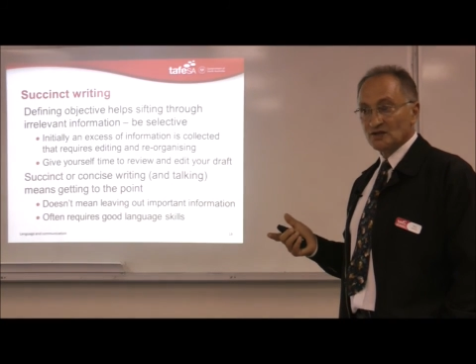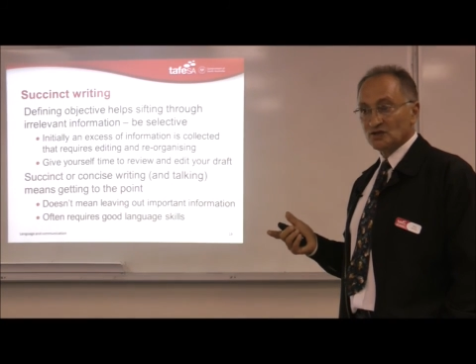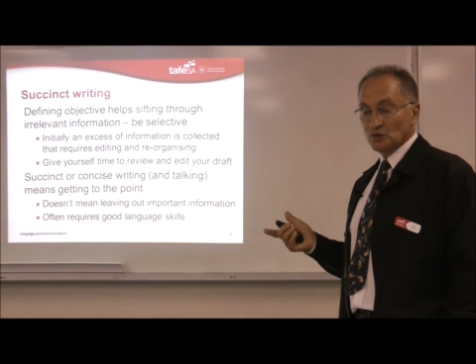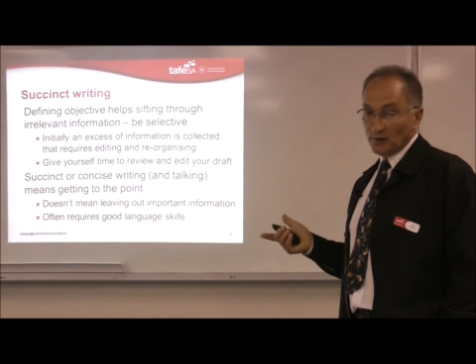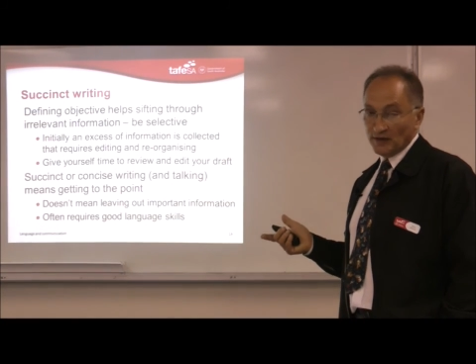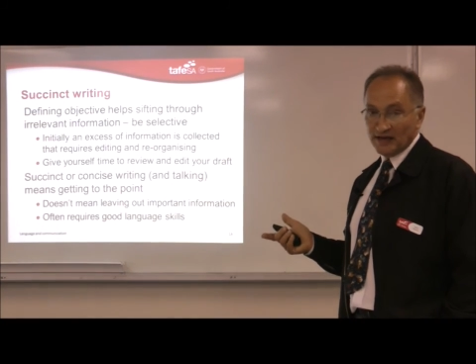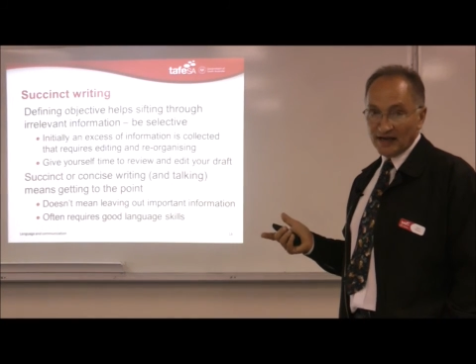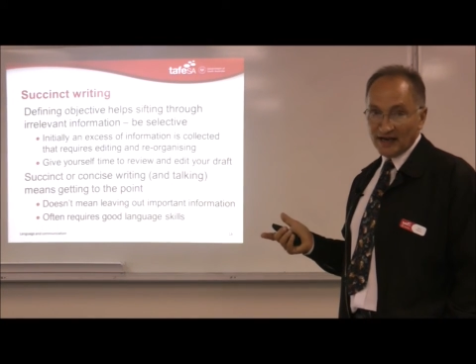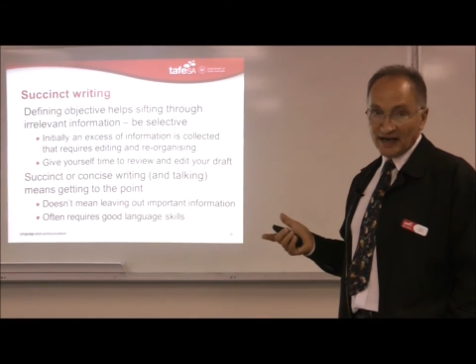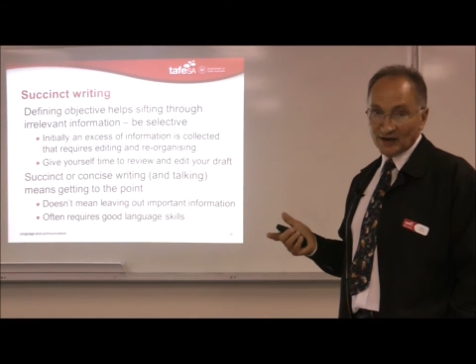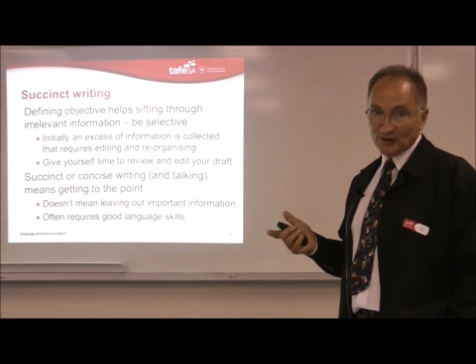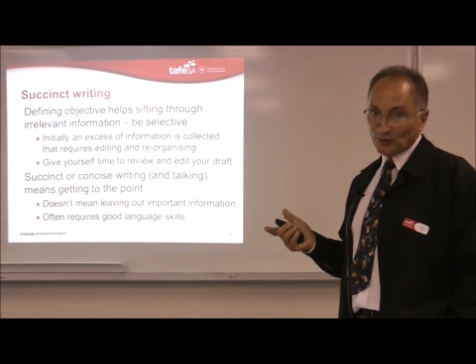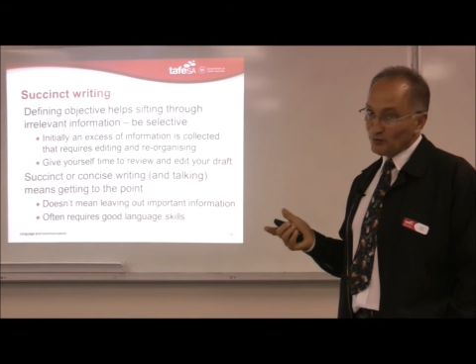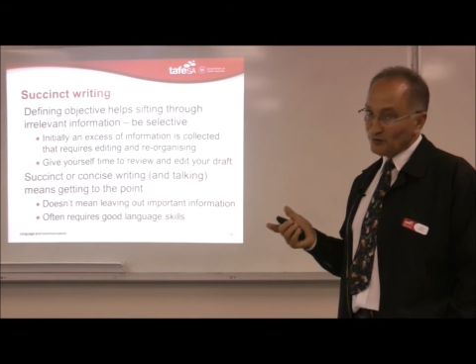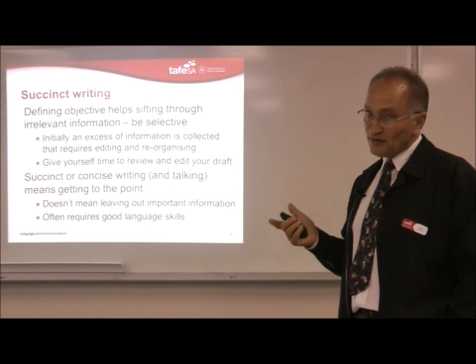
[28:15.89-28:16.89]

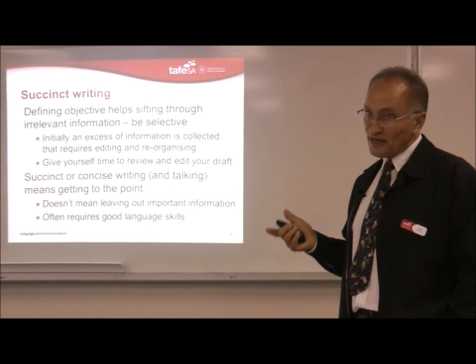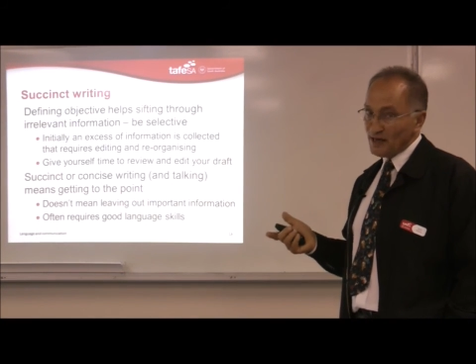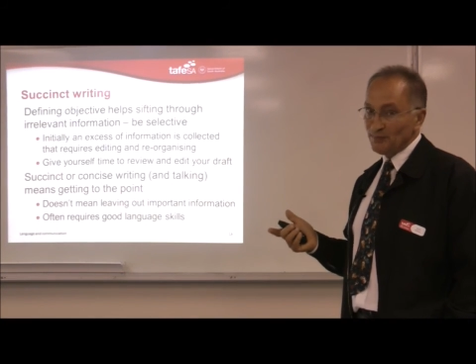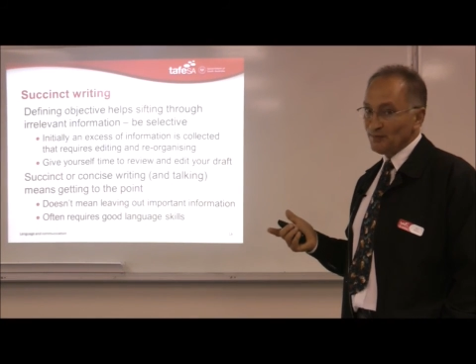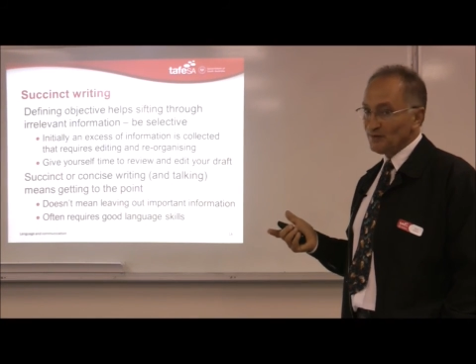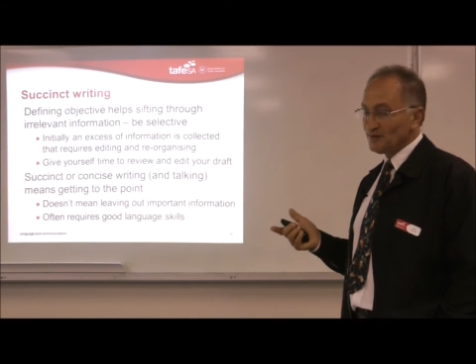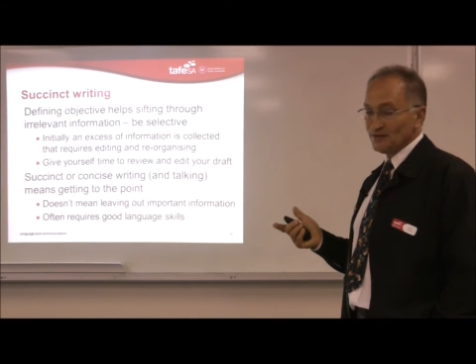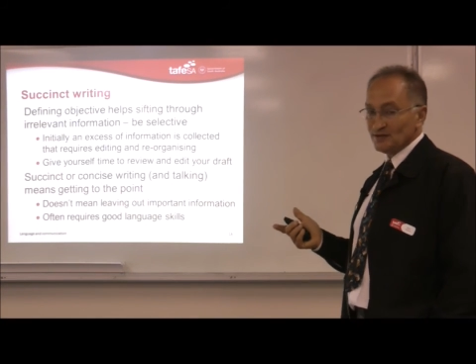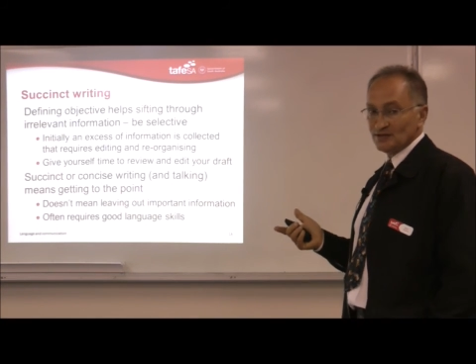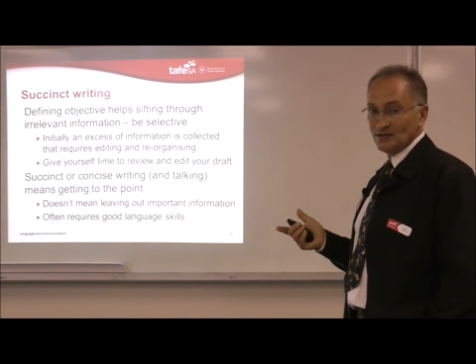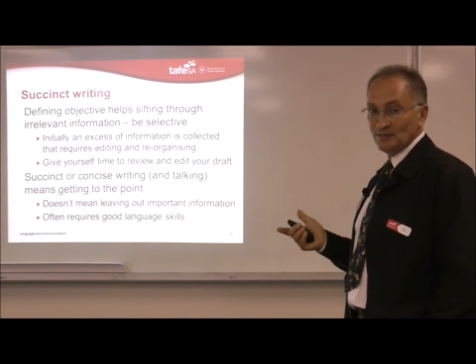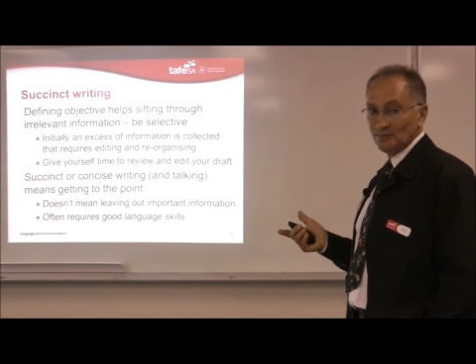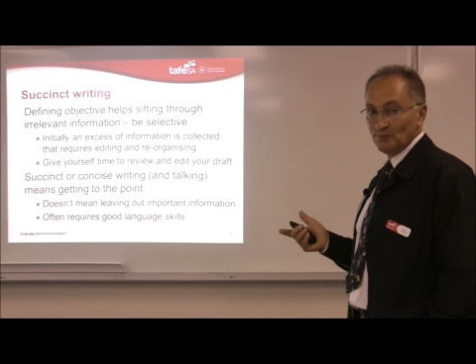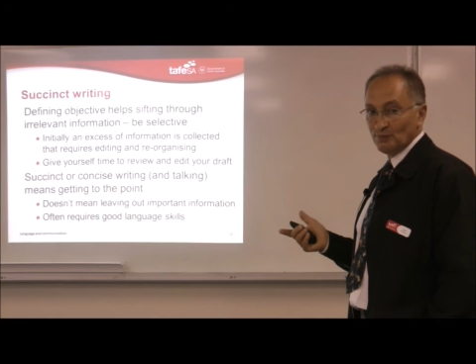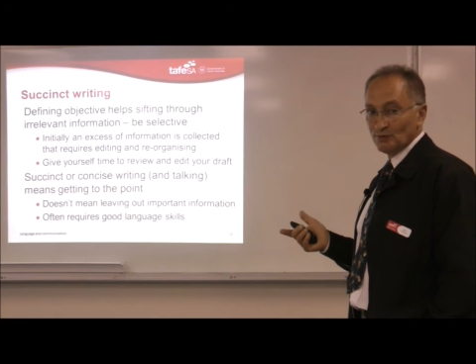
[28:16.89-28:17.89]
sweetheart, or keep it
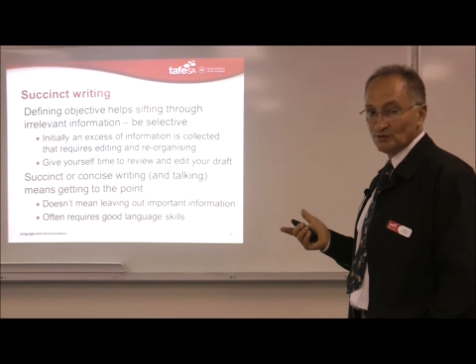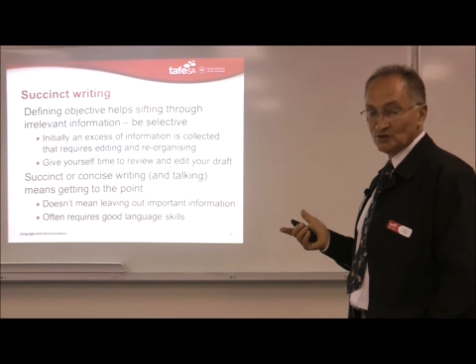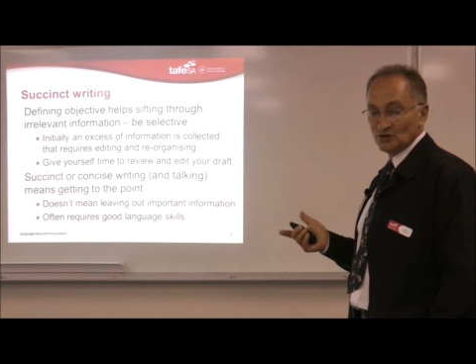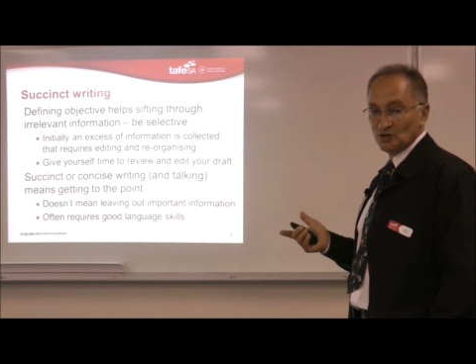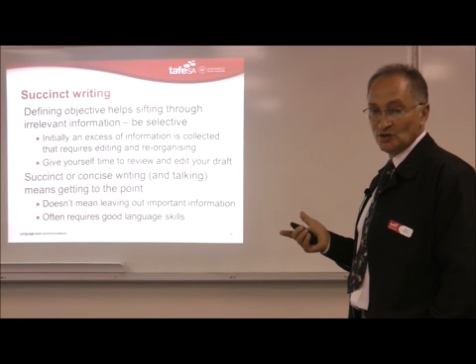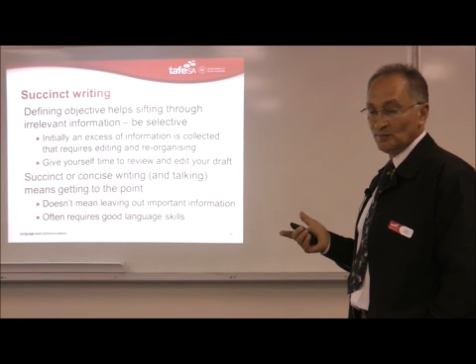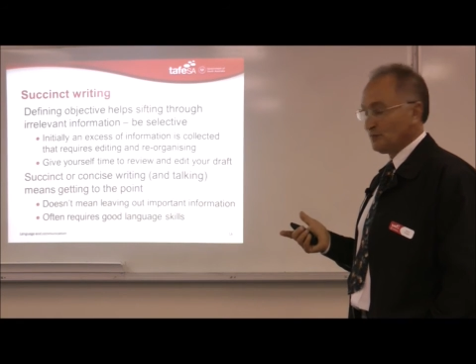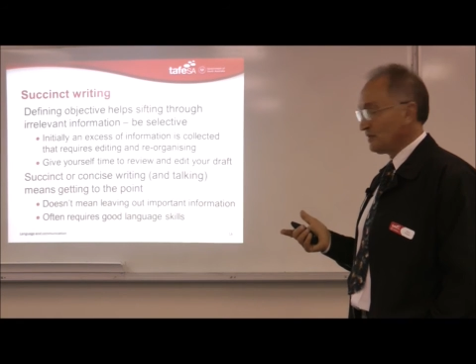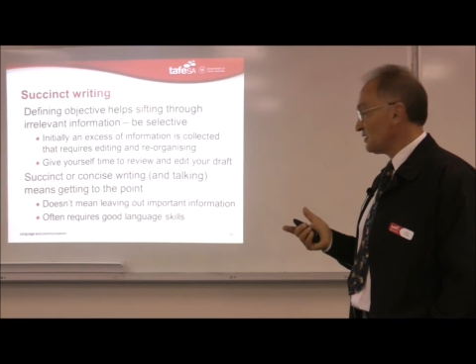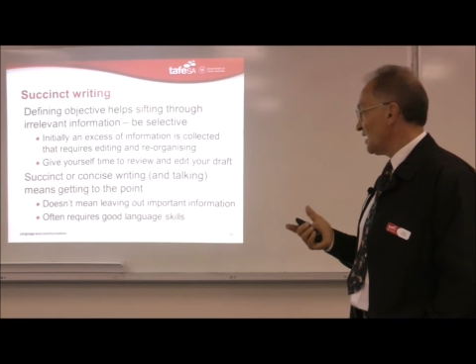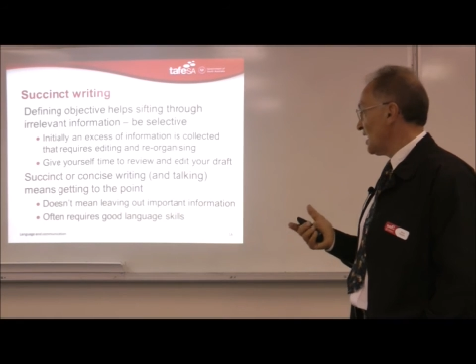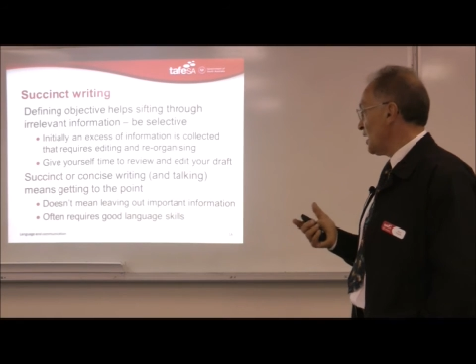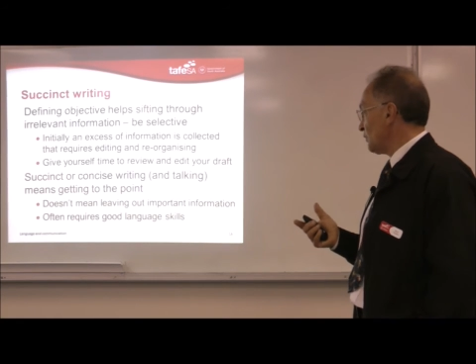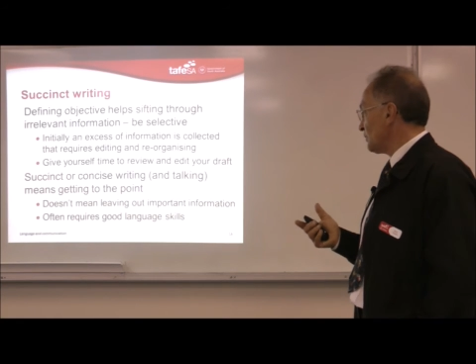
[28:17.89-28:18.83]
simple stupid,